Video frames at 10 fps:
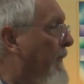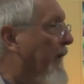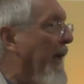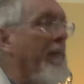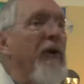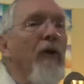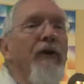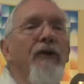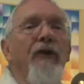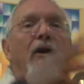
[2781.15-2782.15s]
Get beyond
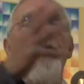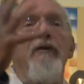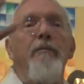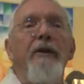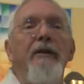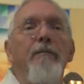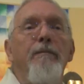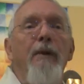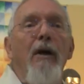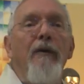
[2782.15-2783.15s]
the self and be
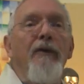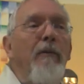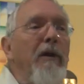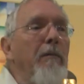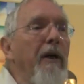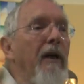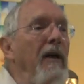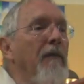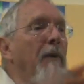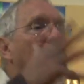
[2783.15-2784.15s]
part of something
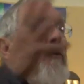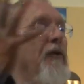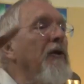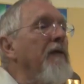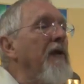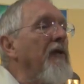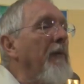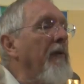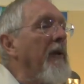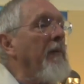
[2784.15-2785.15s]
bigger, serving
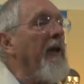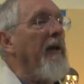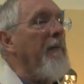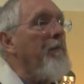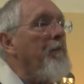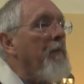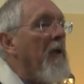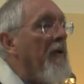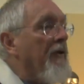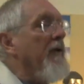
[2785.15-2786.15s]
something bigger,
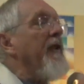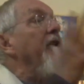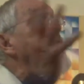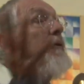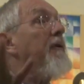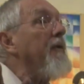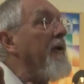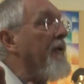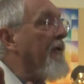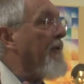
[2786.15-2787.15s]
serving the
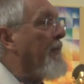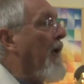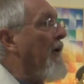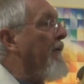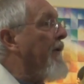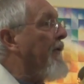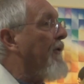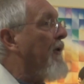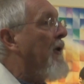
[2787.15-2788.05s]
universe as part of this